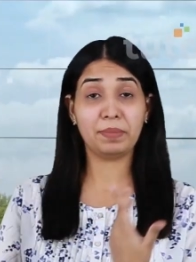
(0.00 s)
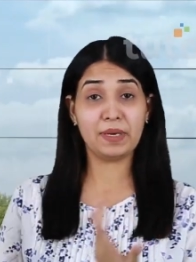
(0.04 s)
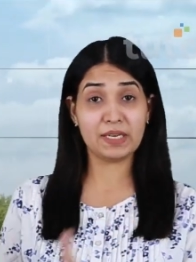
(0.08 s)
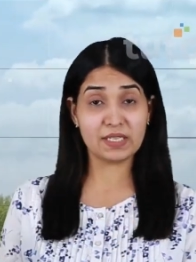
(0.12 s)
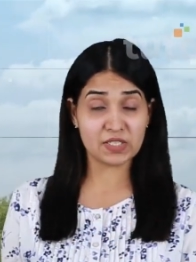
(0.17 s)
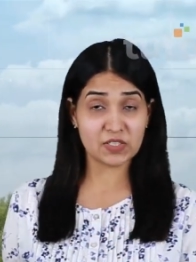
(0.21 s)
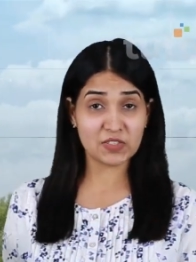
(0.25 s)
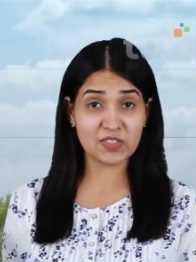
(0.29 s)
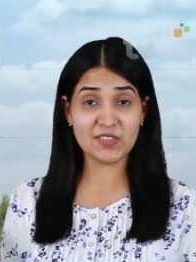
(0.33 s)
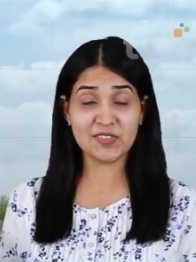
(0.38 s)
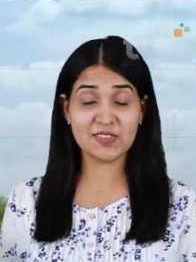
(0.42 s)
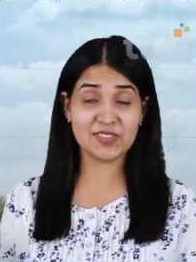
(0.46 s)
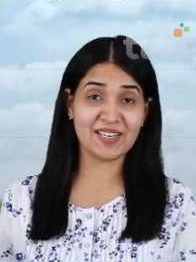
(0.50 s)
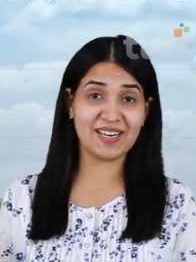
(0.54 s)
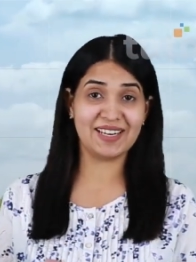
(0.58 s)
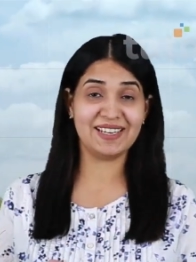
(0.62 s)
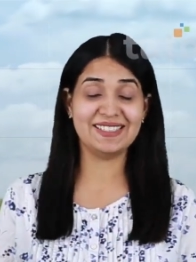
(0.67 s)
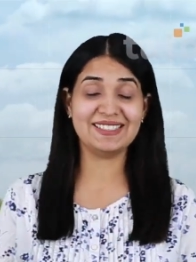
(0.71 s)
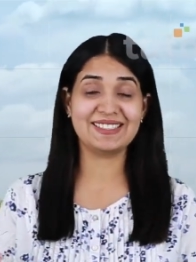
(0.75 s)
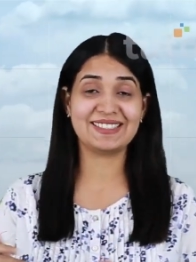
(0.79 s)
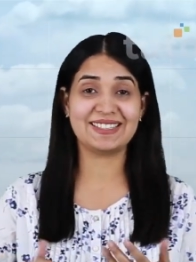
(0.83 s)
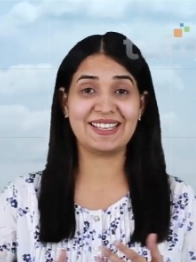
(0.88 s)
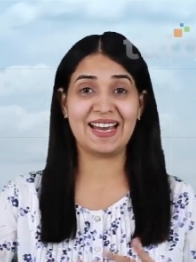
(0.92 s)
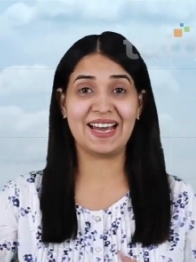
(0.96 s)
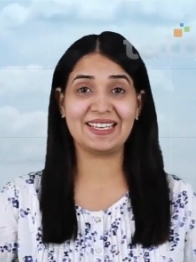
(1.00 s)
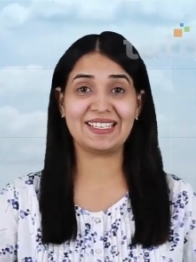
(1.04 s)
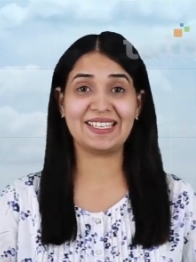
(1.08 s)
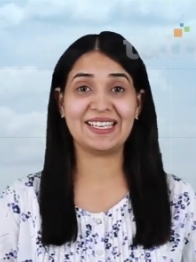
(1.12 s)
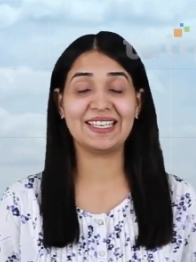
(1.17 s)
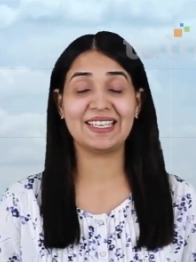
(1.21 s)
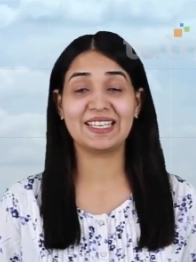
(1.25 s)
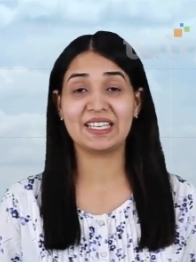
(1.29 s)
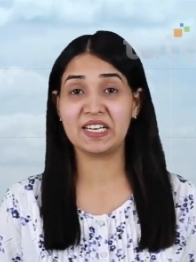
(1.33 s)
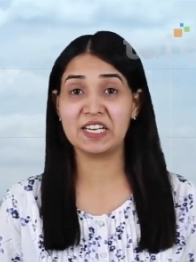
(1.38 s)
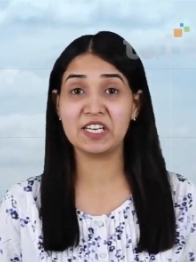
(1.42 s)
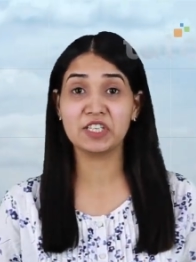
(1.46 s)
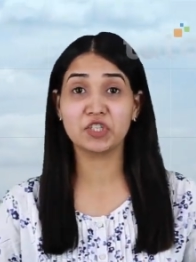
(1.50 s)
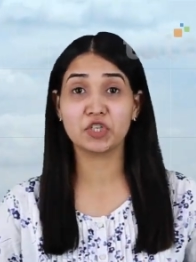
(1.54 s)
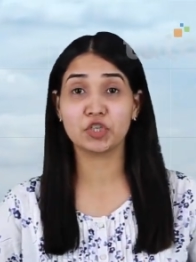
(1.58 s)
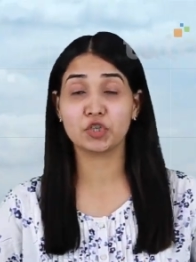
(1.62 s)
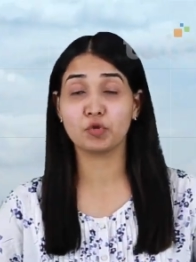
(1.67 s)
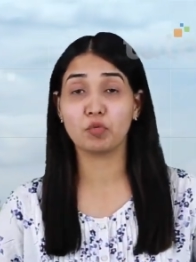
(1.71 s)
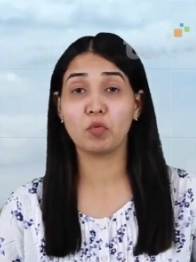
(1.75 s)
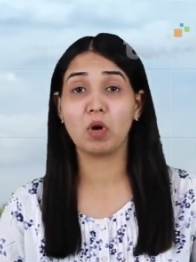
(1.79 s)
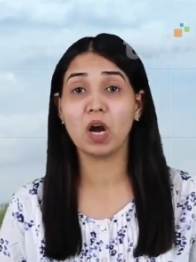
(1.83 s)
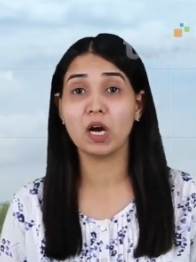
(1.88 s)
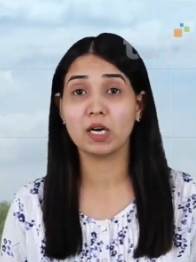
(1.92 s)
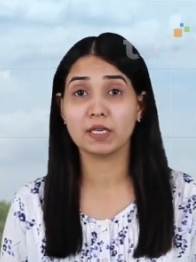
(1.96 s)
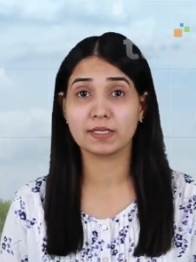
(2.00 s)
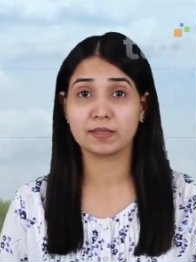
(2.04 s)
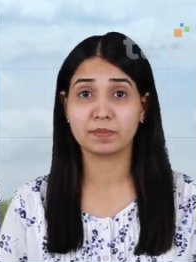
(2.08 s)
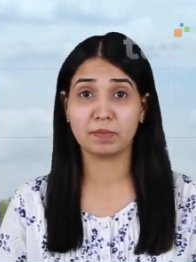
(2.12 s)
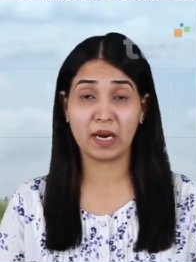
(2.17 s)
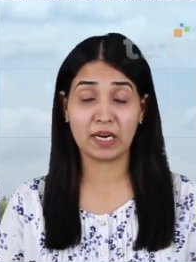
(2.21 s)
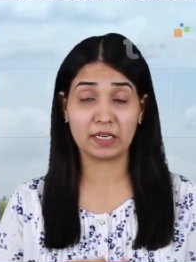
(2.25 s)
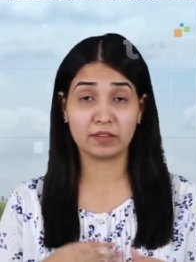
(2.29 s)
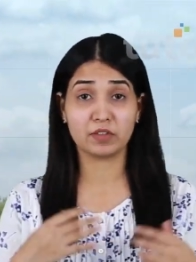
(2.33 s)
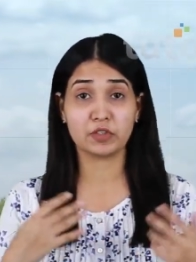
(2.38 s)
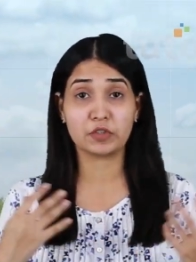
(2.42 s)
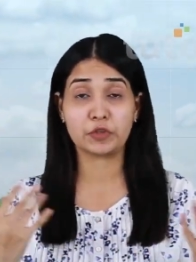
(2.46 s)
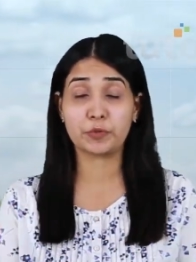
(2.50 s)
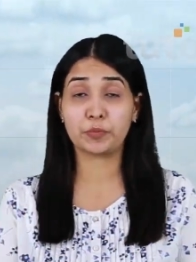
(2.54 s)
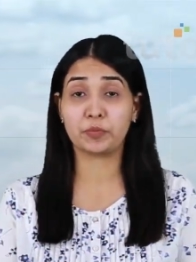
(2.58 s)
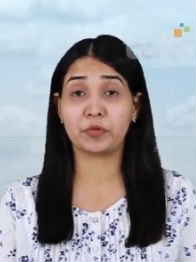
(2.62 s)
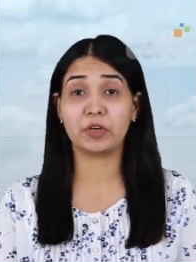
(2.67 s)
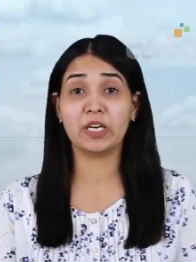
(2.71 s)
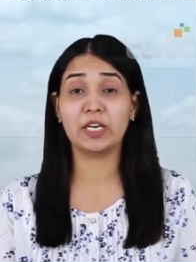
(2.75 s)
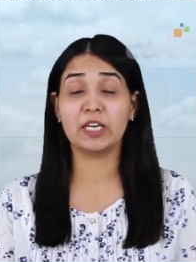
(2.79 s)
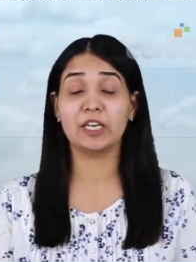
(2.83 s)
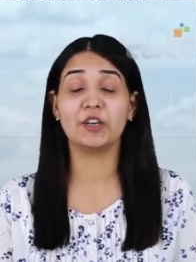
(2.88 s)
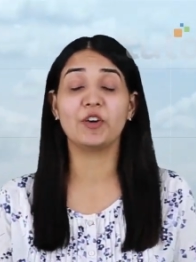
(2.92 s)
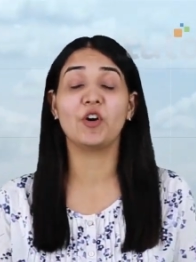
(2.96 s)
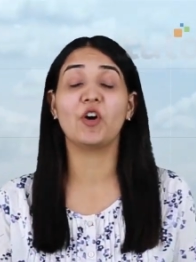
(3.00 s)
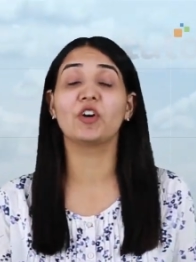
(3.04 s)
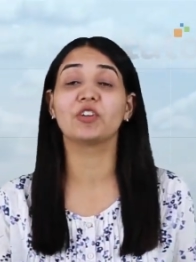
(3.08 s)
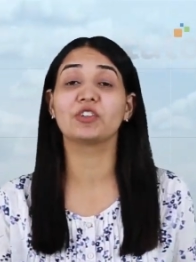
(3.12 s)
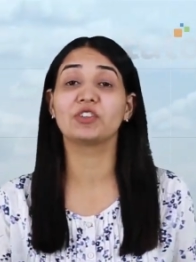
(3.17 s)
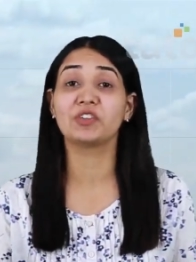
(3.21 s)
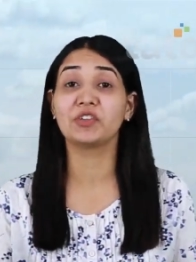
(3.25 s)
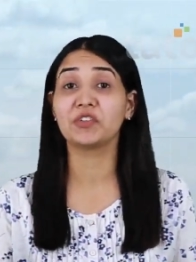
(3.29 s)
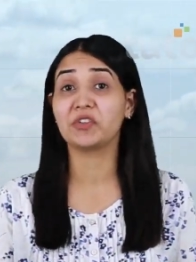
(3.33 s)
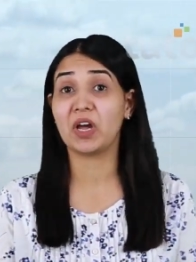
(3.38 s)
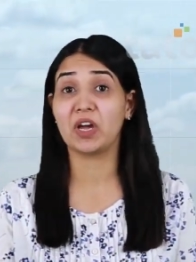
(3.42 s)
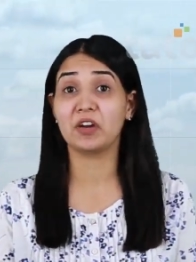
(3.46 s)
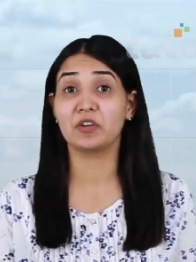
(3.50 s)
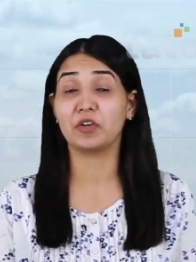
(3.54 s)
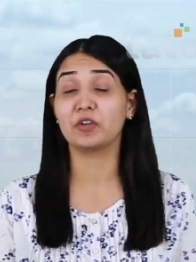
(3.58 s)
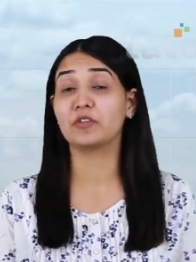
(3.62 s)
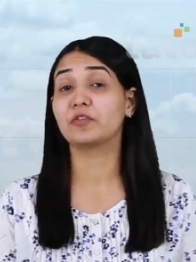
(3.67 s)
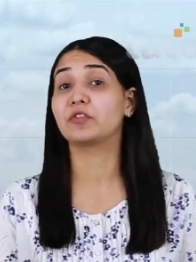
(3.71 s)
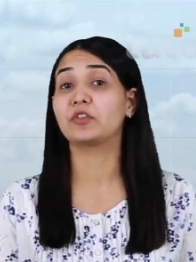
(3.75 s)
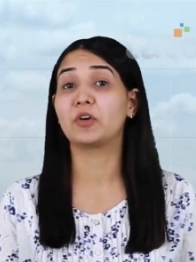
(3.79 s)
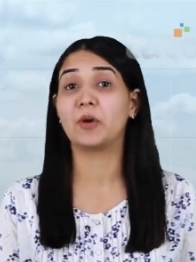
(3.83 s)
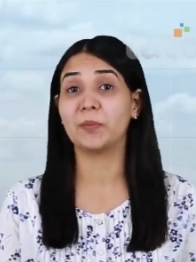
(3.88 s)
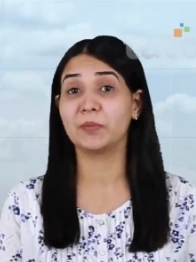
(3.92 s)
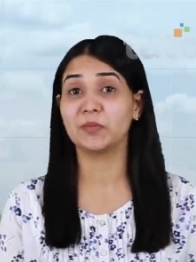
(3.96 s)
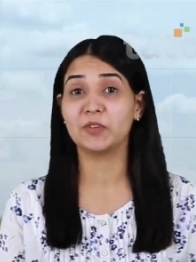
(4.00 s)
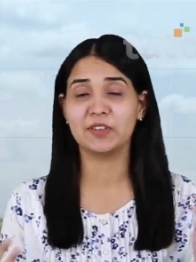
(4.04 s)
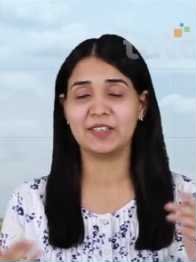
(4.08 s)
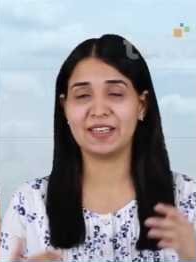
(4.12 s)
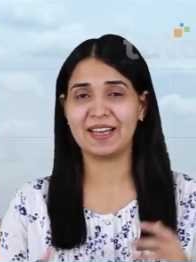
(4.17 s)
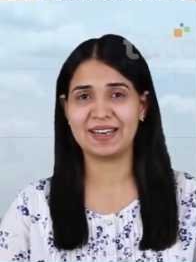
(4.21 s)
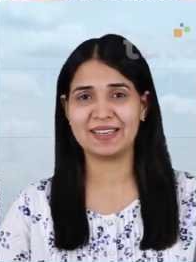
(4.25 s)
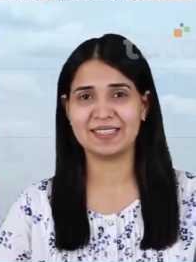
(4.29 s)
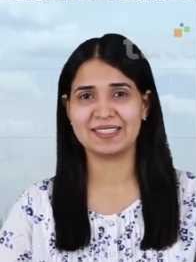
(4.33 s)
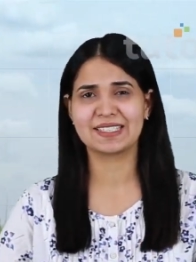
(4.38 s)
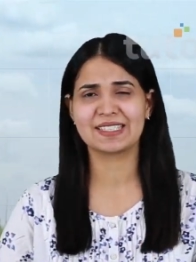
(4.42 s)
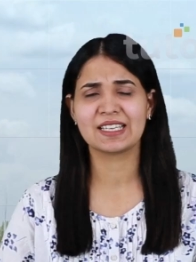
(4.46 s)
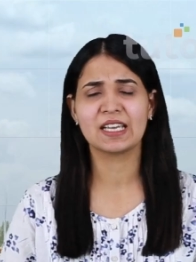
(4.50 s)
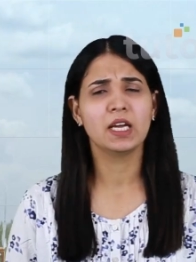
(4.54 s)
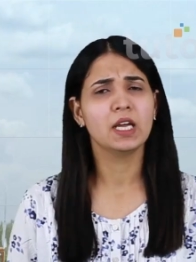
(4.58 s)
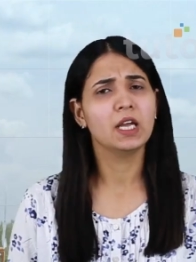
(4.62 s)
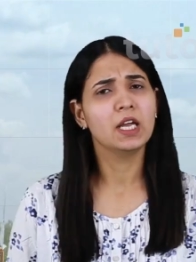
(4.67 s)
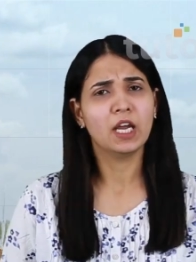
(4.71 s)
pesticides that can reach to us by the spray or the runoff from the lands.